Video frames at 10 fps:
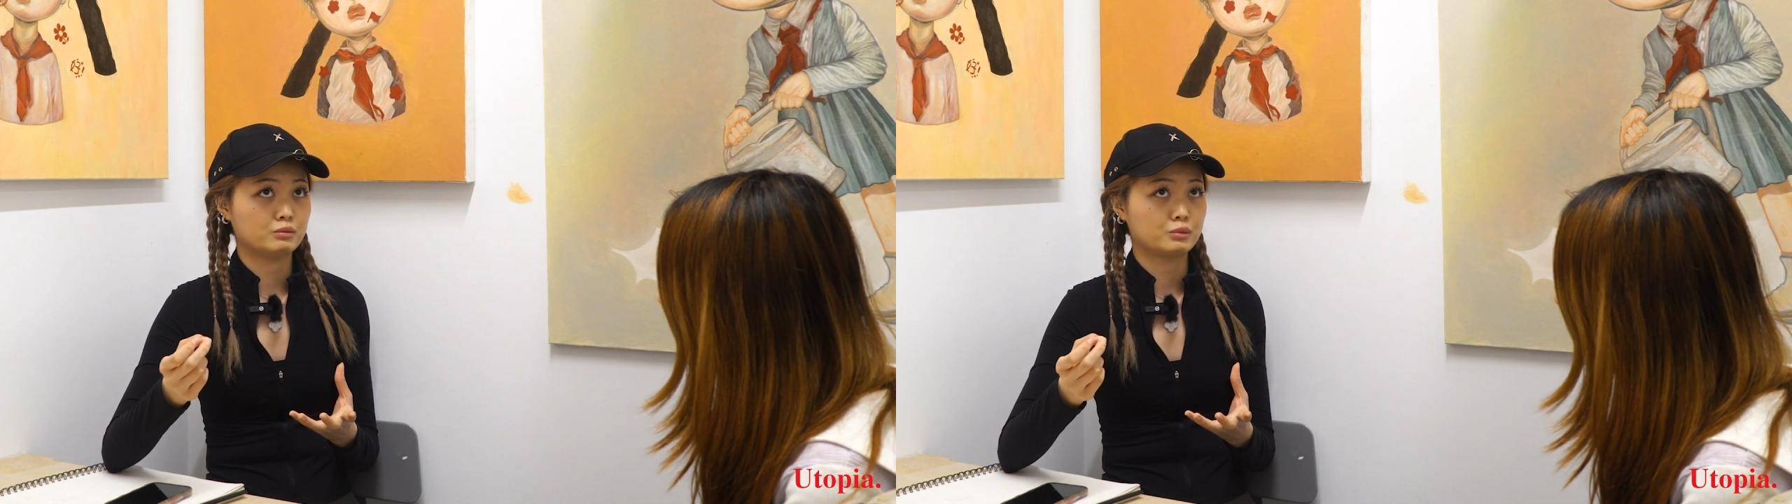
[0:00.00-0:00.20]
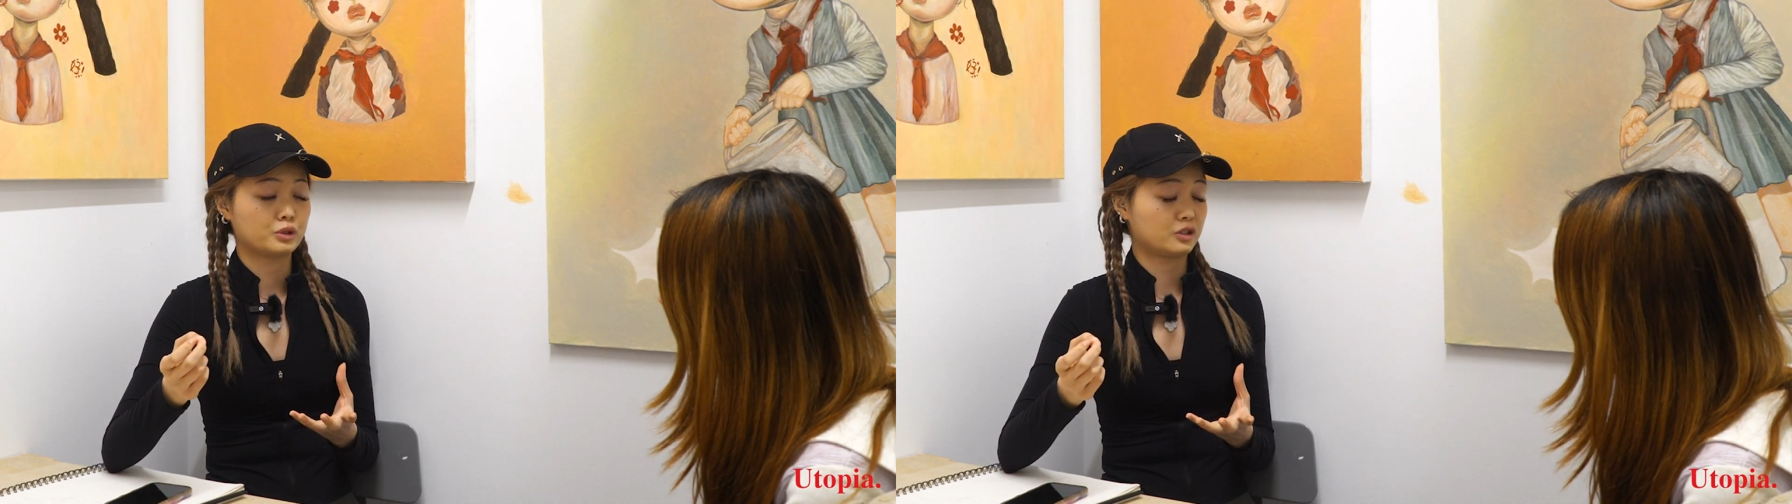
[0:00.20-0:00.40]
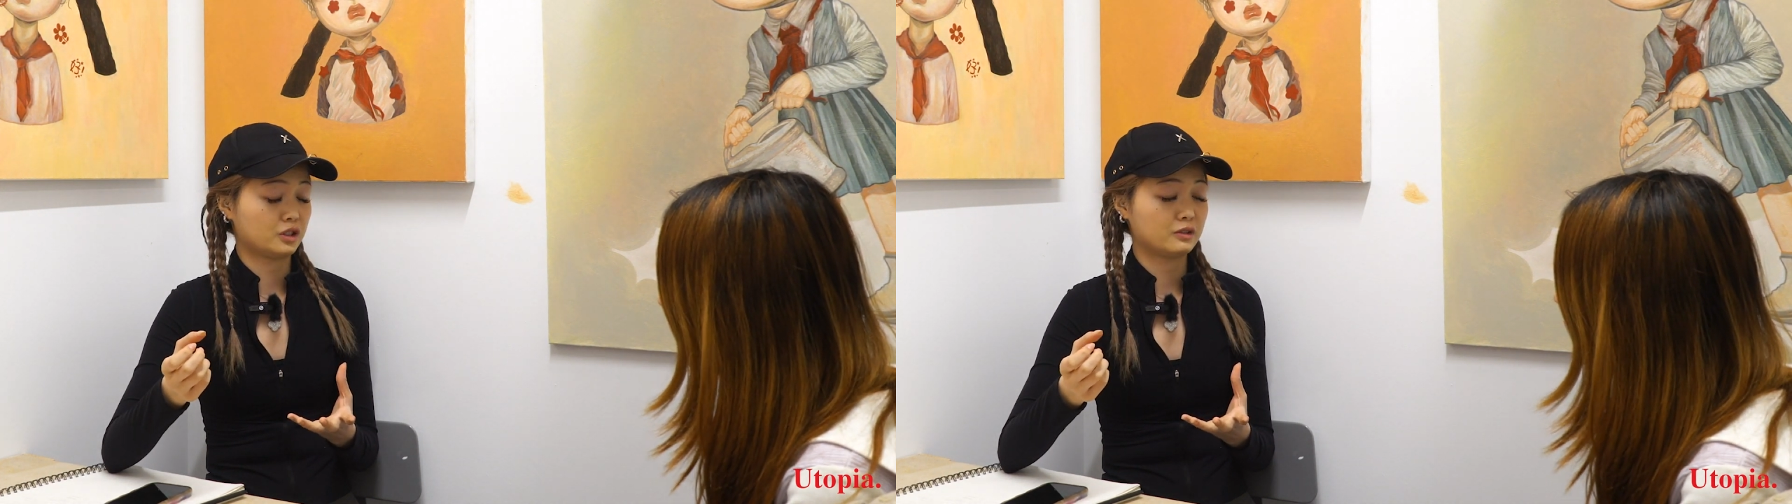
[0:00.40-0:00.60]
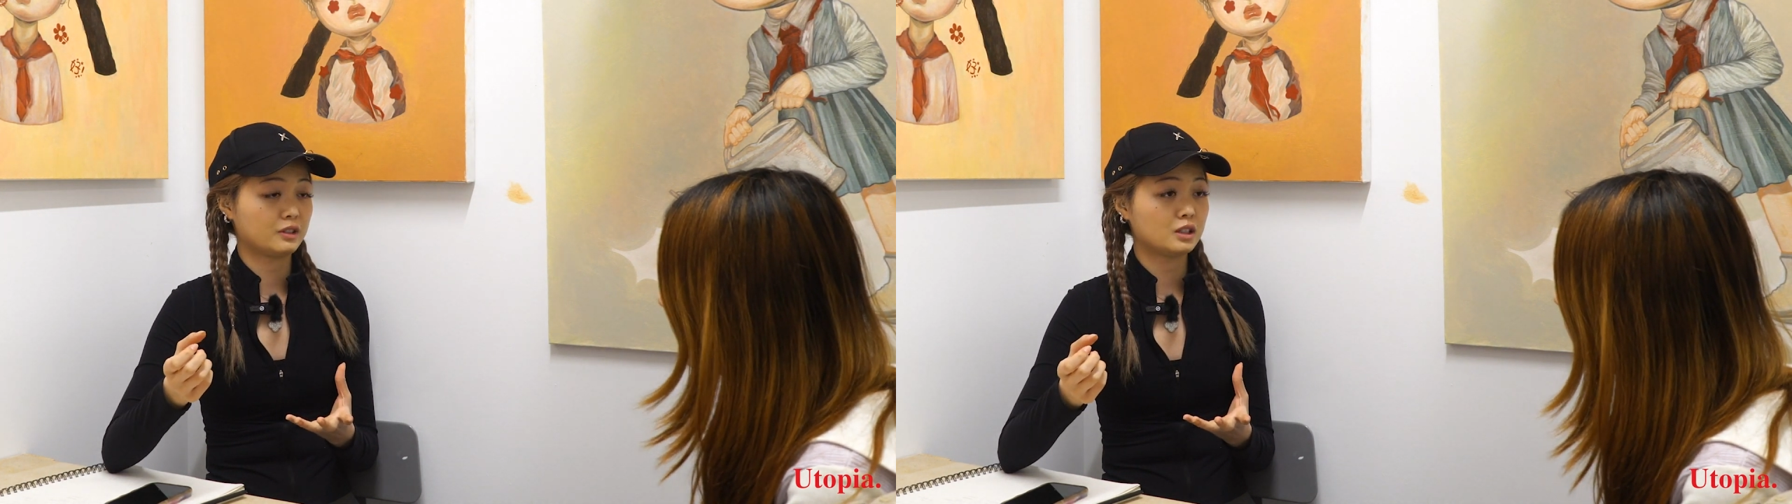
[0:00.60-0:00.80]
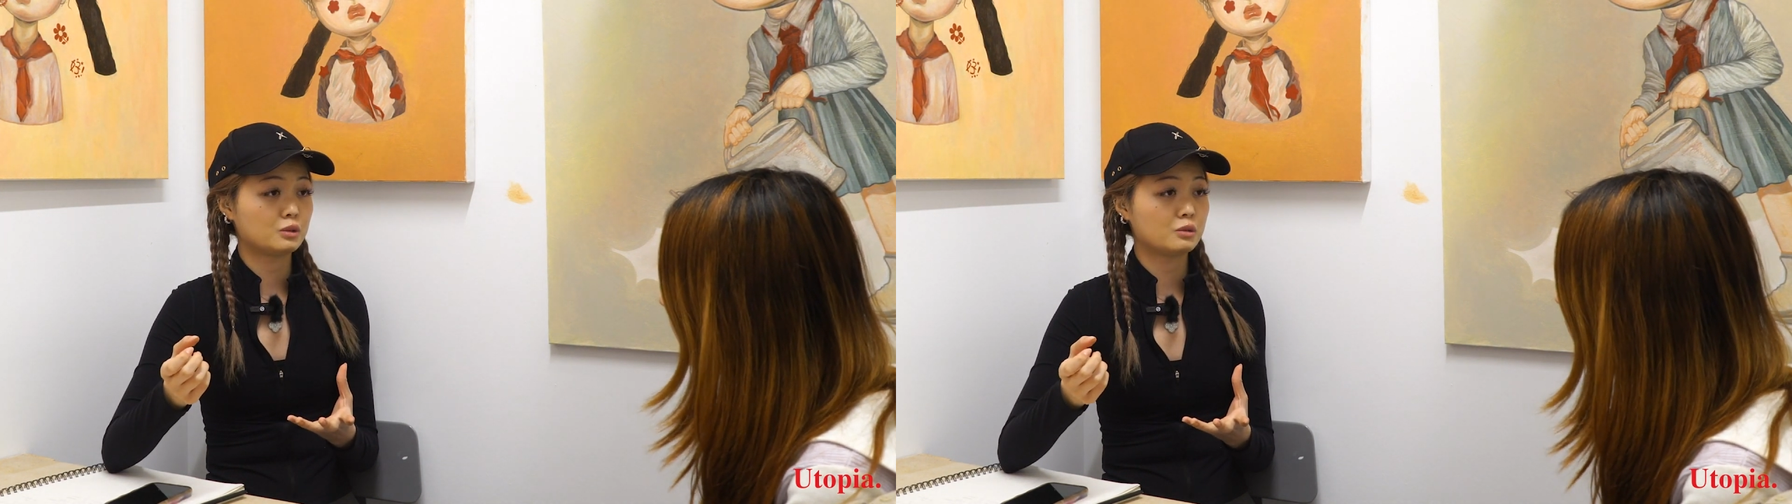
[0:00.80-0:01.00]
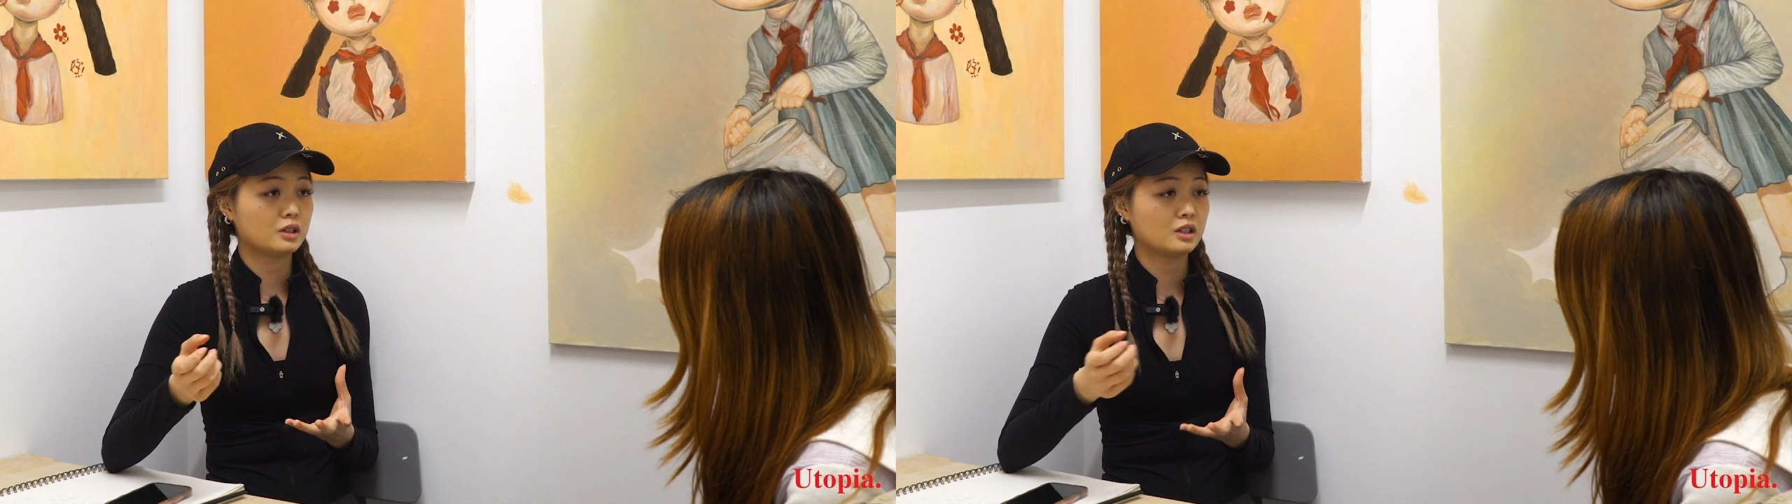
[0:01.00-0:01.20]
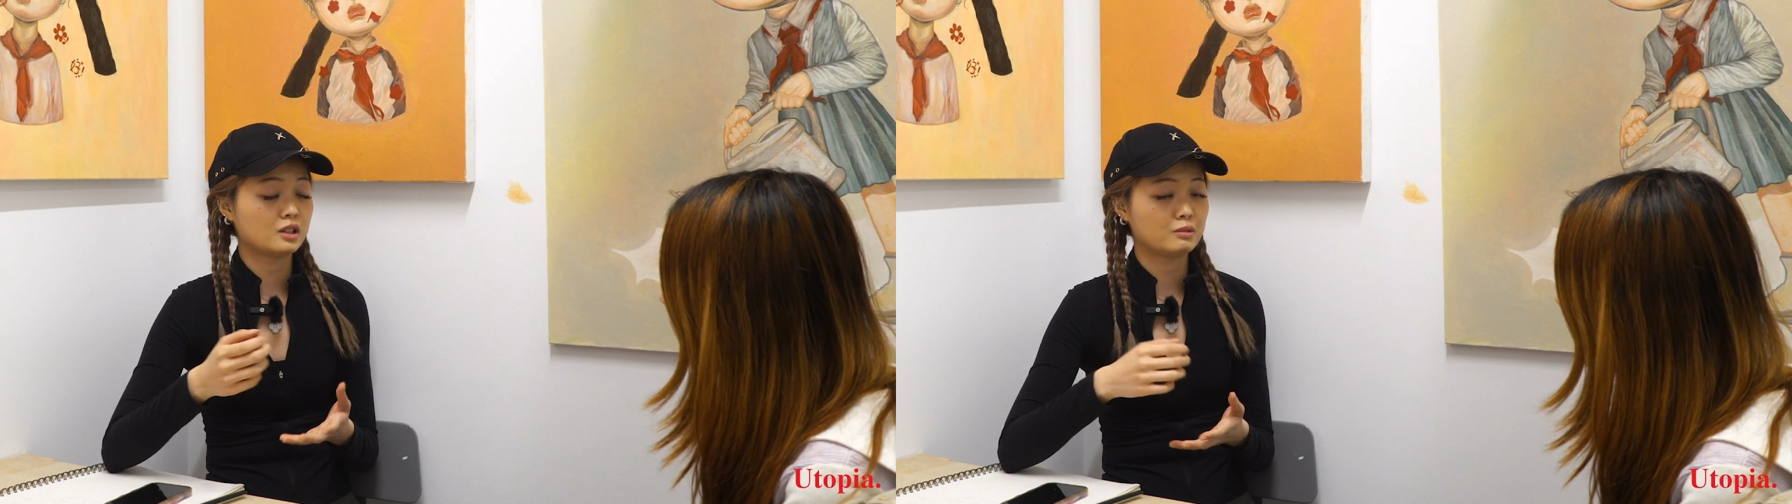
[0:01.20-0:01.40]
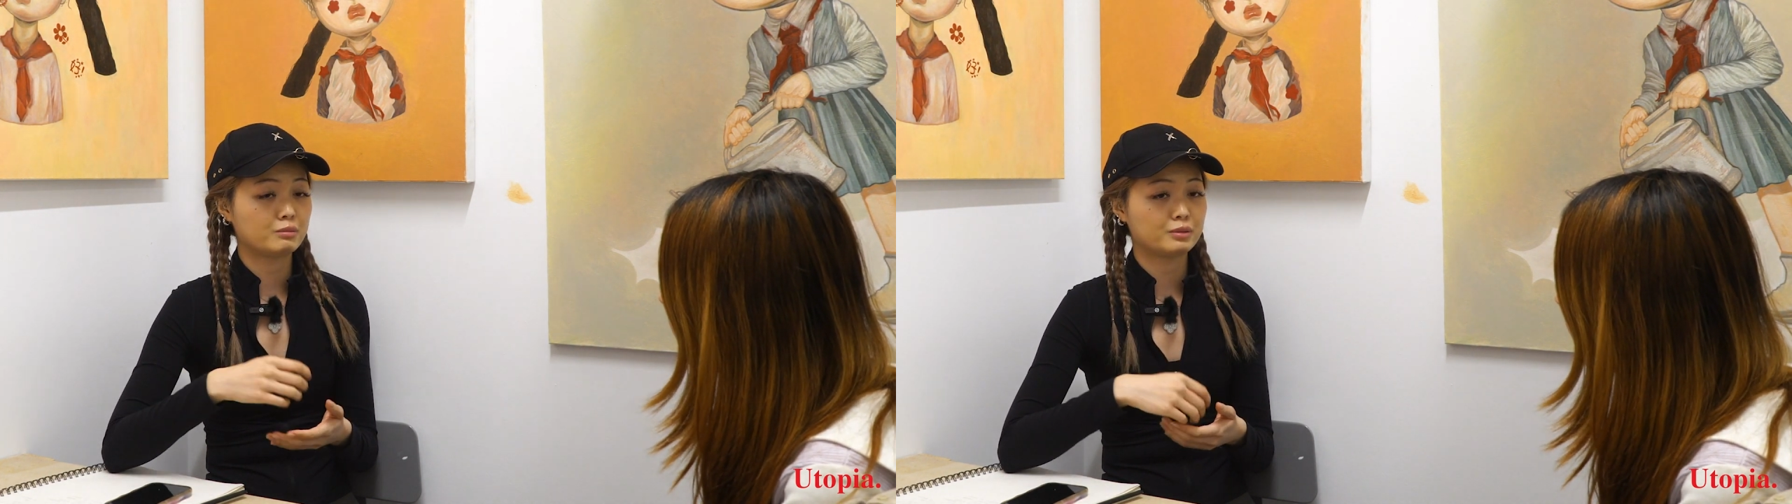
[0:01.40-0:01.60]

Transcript: preserved in a way.